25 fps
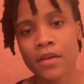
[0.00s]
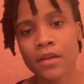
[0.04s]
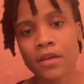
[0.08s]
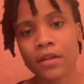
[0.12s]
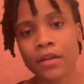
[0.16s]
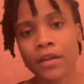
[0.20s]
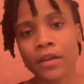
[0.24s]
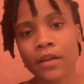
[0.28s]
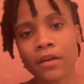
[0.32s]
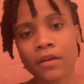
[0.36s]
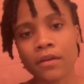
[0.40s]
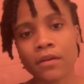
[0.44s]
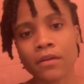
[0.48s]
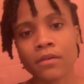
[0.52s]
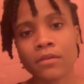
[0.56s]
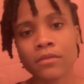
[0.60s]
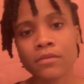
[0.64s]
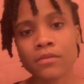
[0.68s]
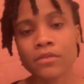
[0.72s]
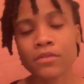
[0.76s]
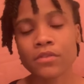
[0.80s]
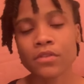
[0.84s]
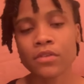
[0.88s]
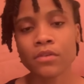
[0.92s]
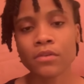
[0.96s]
Now,
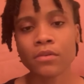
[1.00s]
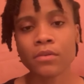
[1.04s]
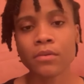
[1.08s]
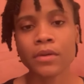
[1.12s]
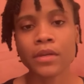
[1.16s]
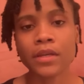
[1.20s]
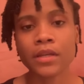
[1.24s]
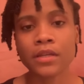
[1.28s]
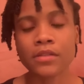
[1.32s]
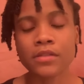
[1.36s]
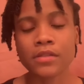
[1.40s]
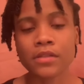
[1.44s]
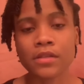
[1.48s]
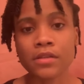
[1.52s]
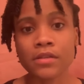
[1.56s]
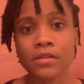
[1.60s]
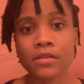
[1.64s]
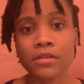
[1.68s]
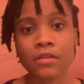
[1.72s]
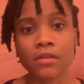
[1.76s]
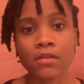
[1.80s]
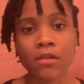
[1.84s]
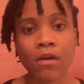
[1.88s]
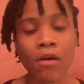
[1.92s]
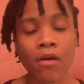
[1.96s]
2 weeks is
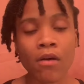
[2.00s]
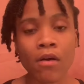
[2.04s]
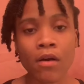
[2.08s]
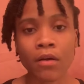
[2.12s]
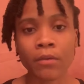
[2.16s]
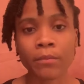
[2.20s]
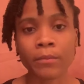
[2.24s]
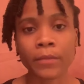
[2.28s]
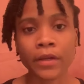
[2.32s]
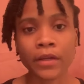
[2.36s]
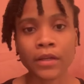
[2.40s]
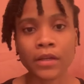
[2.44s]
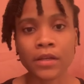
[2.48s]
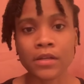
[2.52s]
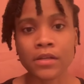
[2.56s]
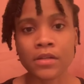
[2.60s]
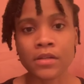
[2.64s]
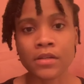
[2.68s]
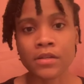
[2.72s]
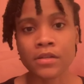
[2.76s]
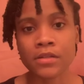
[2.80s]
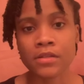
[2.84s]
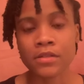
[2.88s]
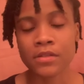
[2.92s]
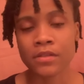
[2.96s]
long
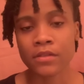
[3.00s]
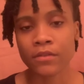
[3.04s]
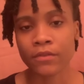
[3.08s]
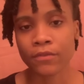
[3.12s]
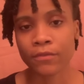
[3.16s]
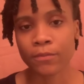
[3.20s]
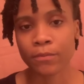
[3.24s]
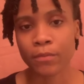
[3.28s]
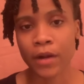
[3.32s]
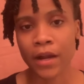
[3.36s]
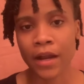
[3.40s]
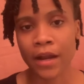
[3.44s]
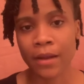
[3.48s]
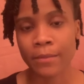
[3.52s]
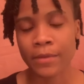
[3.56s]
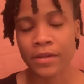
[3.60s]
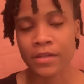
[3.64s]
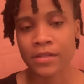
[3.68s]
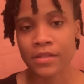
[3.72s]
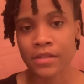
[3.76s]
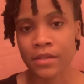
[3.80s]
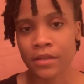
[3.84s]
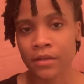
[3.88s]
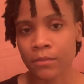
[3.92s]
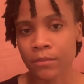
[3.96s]
because, prime
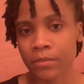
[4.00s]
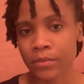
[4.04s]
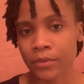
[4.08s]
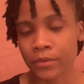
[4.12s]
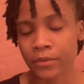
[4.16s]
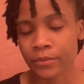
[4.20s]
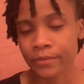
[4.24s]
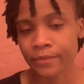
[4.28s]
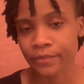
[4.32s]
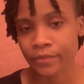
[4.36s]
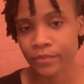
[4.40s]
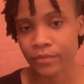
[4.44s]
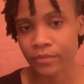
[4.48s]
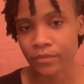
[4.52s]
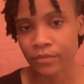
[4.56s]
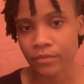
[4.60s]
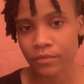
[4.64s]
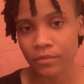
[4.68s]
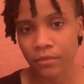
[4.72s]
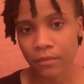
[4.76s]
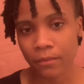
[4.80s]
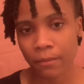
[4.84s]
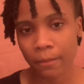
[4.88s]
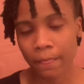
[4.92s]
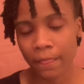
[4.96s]
example,
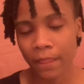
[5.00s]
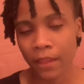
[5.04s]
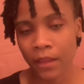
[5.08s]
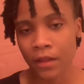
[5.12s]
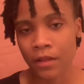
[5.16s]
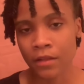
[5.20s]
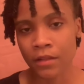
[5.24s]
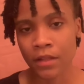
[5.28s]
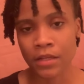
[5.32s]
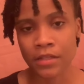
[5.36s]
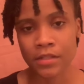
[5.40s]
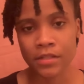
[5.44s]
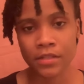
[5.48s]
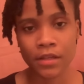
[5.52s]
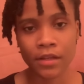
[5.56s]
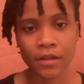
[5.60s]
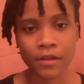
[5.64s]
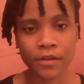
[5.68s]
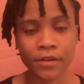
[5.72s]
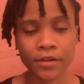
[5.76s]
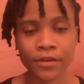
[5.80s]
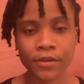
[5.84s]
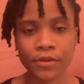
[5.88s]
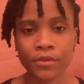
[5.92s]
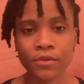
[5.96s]
let's say
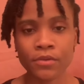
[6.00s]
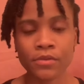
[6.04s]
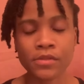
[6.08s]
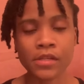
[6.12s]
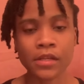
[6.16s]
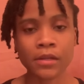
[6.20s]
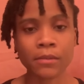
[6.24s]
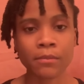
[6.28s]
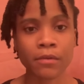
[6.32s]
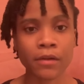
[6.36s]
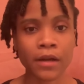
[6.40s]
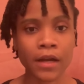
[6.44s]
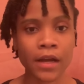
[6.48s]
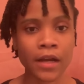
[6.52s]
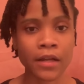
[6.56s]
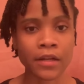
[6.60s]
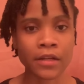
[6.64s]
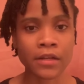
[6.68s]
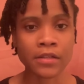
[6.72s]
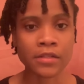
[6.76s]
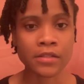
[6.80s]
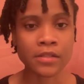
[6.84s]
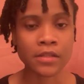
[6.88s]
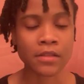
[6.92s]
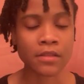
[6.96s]
you're using
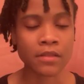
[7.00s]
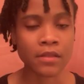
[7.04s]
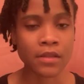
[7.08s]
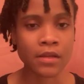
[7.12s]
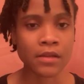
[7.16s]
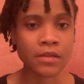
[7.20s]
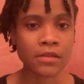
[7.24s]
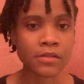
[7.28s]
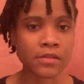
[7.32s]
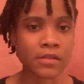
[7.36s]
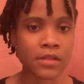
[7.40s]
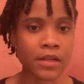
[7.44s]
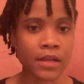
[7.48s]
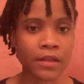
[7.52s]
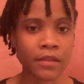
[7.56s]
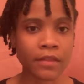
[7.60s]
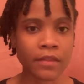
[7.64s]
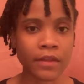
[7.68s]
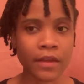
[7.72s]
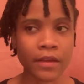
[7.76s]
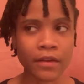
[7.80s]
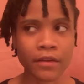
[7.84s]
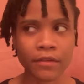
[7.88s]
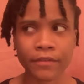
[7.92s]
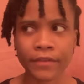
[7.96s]
products and things like
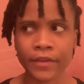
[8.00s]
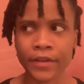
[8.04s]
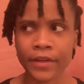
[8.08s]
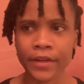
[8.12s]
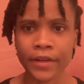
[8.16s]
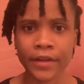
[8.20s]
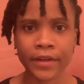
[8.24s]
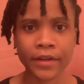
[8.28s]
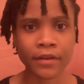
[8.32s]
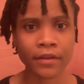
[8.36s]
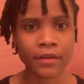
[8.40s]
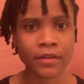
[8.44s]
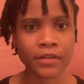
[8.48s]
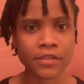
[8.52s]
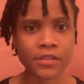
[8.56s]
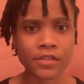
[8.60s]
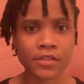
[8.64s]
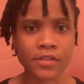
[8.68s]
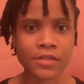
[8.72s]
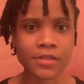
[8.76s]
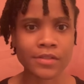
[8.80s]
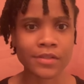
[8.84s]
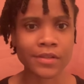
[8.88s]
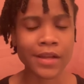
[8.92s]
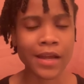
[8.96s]
that. If your hair is
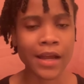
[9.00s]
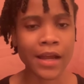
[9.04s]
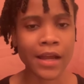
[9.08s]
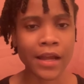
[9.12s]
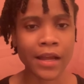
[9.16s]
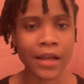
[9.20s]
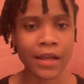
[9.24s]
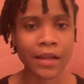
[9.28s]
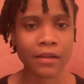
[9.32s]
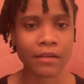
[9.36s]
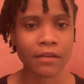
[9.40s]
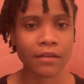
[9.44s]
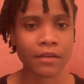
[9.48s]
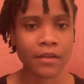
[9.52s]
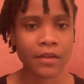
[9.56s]
just not,